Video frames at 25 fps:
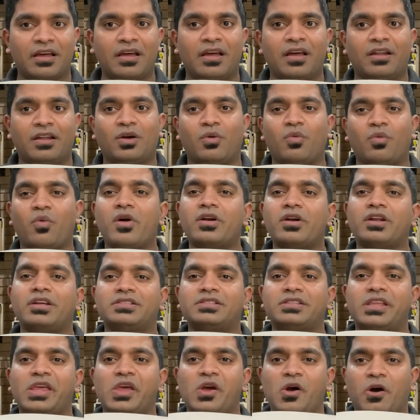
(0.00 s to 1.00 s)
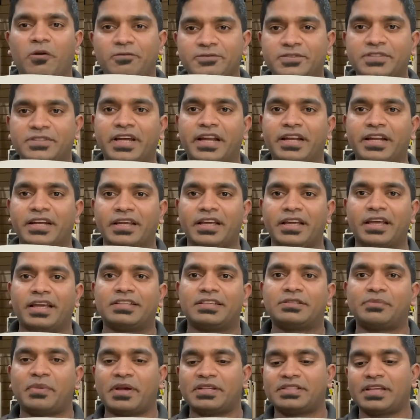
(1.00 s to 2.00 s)
Now, what is the offset? Is
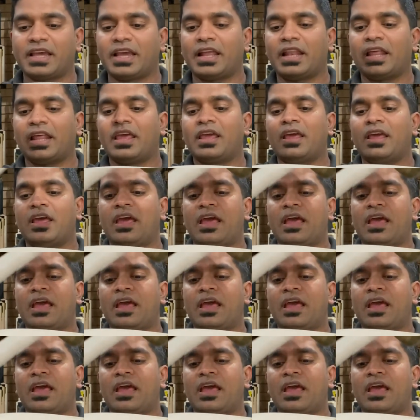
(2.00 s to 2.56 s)
basically